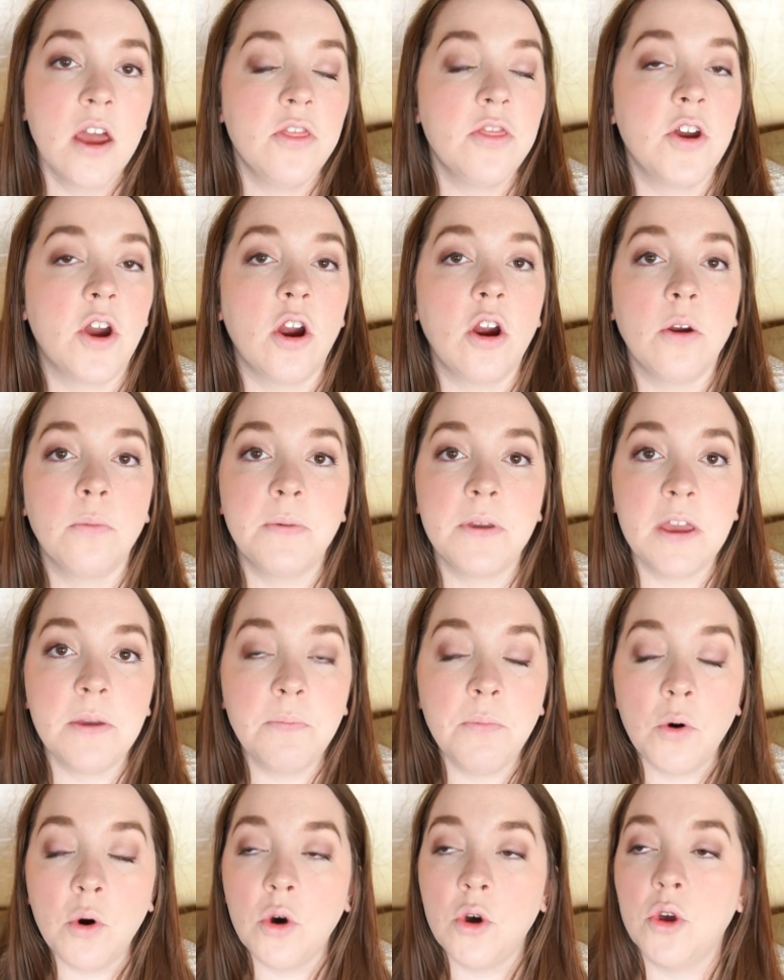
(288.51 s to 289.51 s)
There are
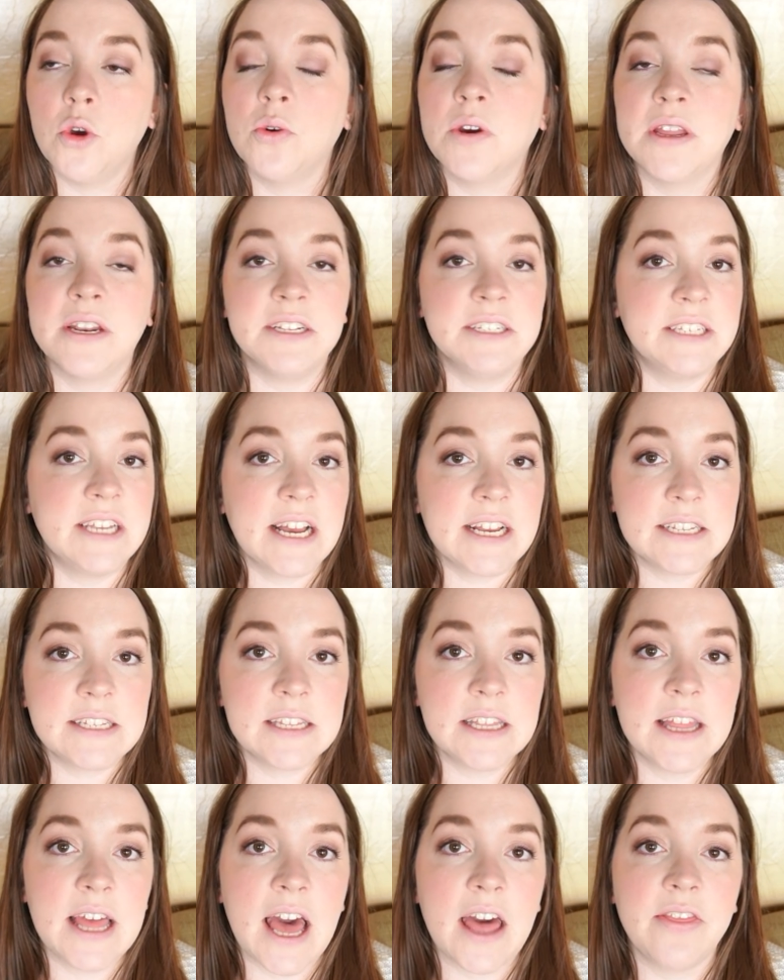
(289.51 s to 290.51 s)
people who can attest
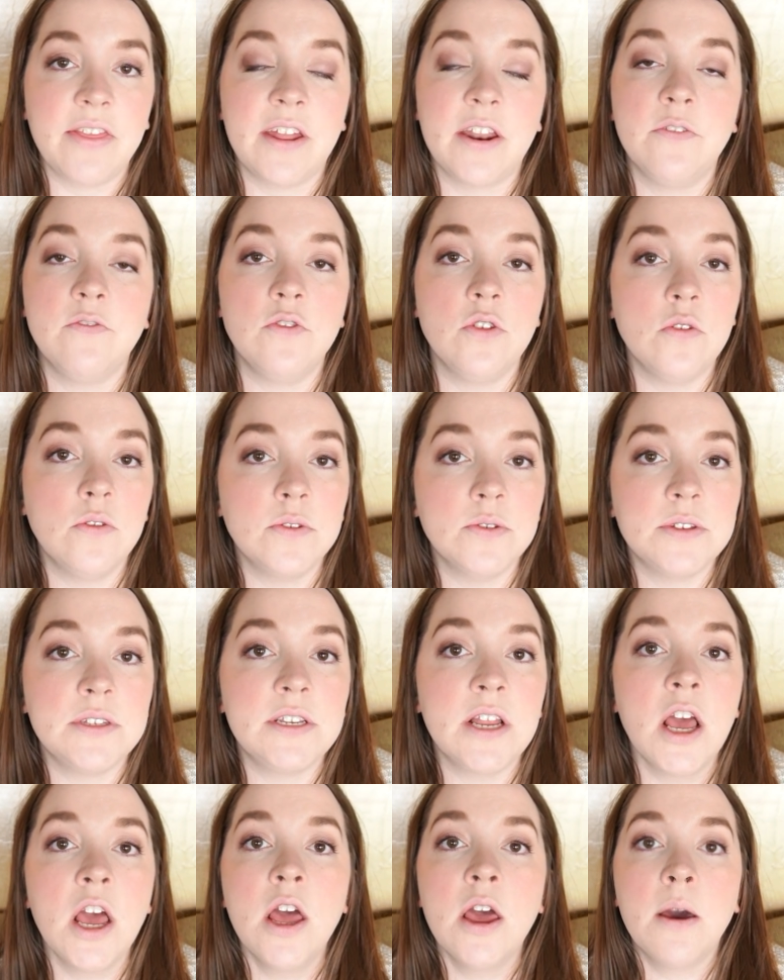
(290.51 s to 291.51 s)
to that have
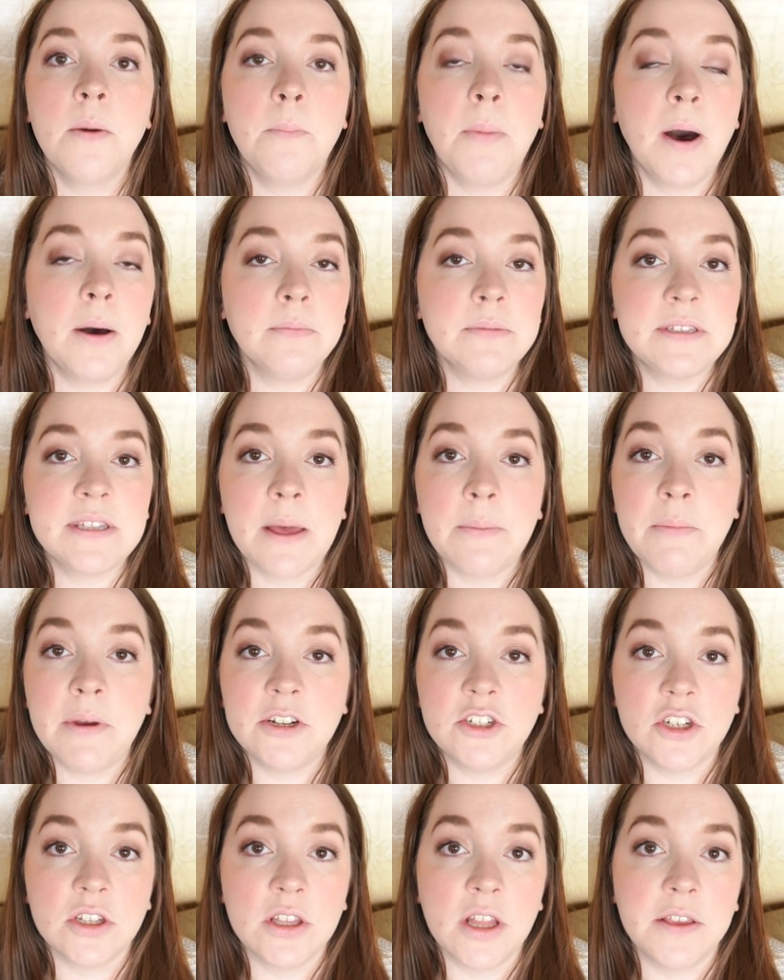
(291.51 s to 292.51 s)
used pumps that
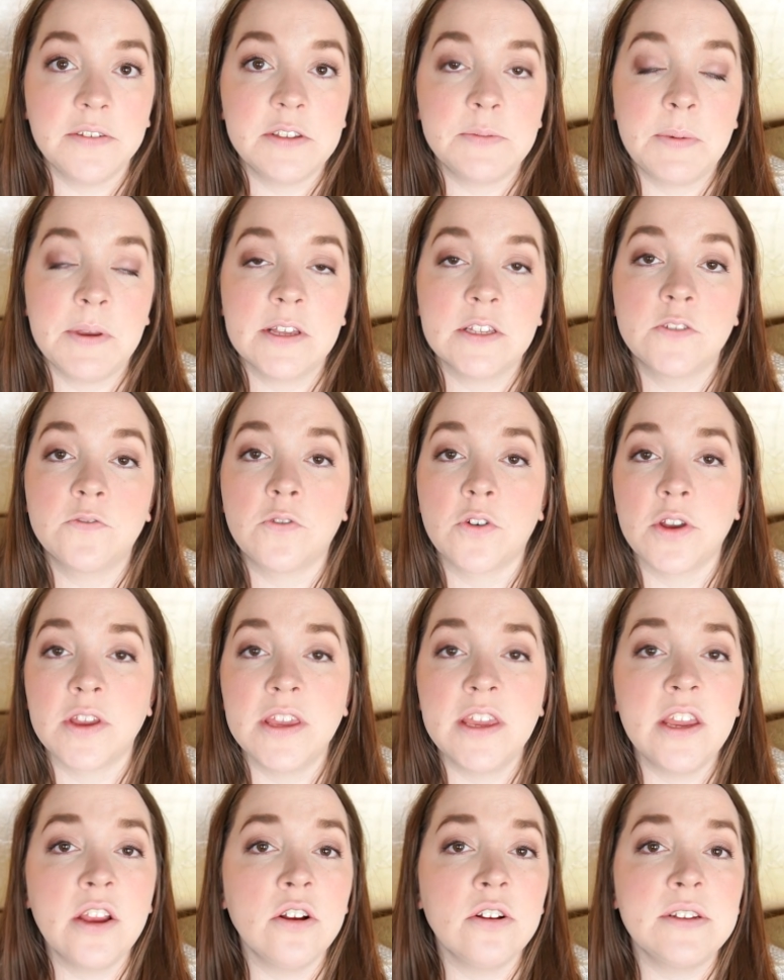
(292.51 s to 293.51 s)
mention lifespans for
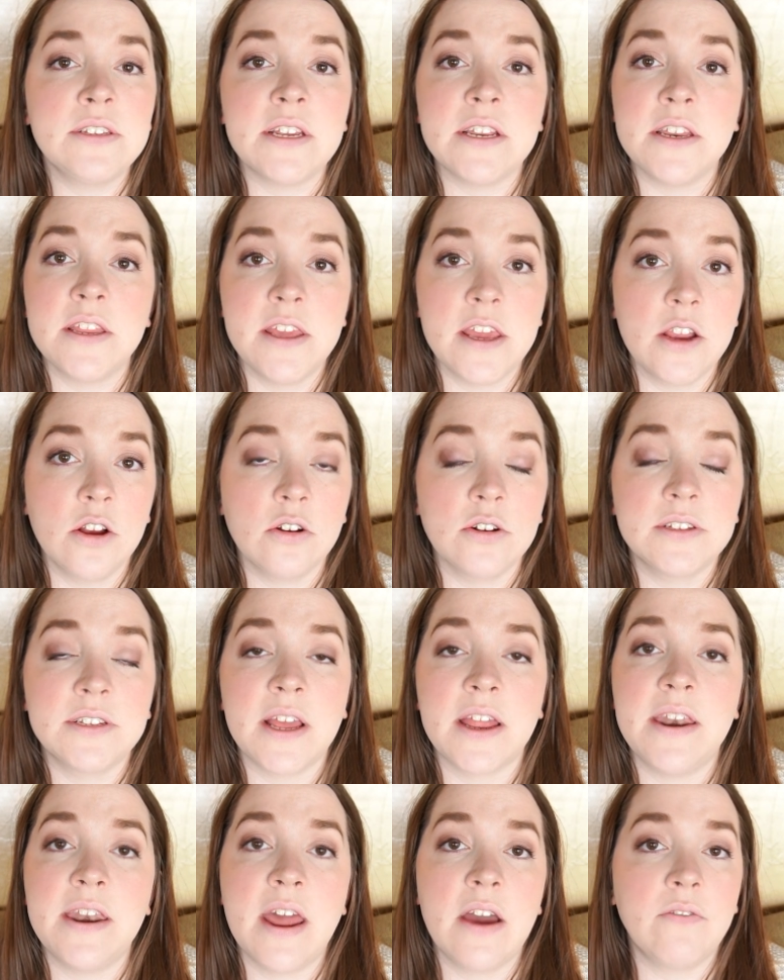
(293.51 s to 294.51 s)
years and years
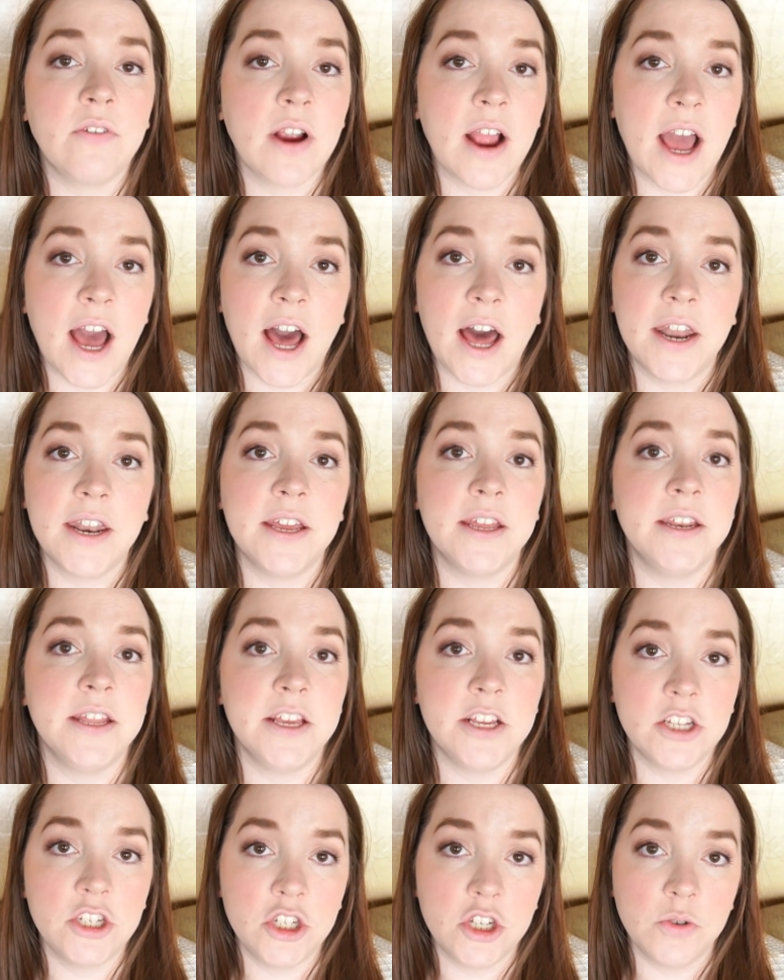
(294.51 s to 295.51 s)
and never had an
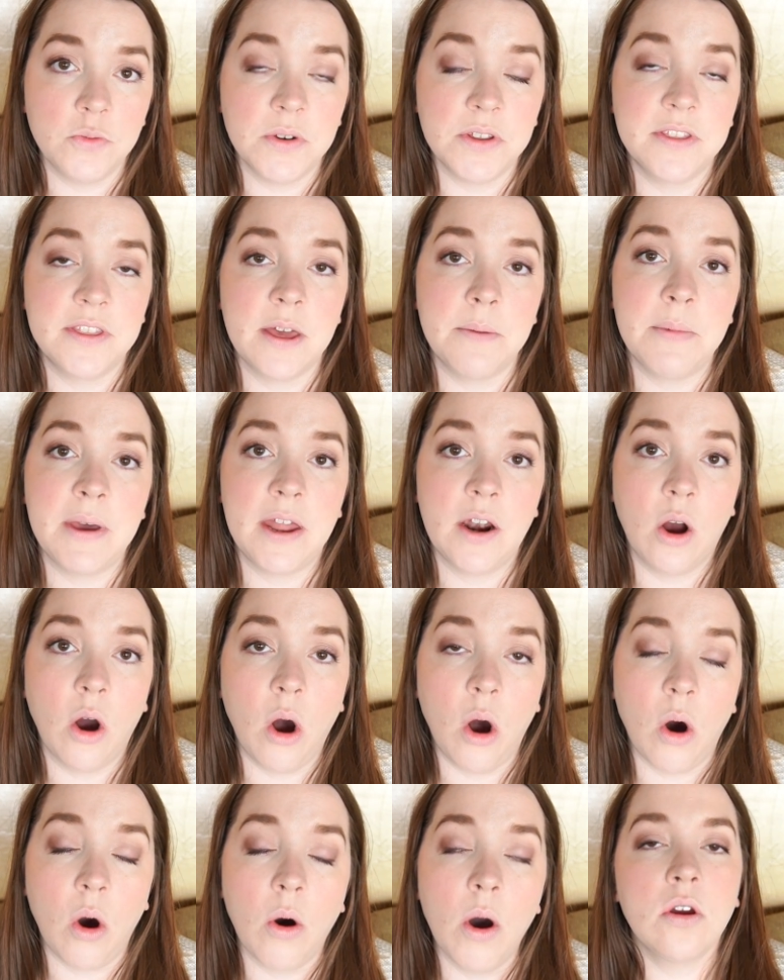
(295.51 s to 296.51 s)
issue with them at
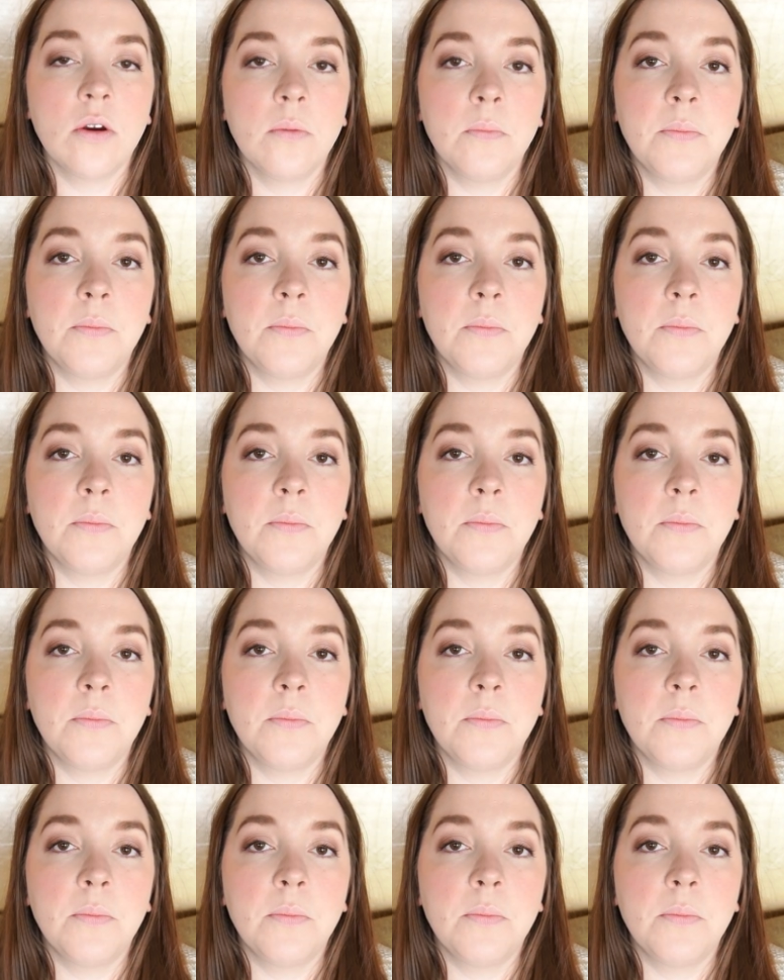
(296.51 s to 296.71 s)
all.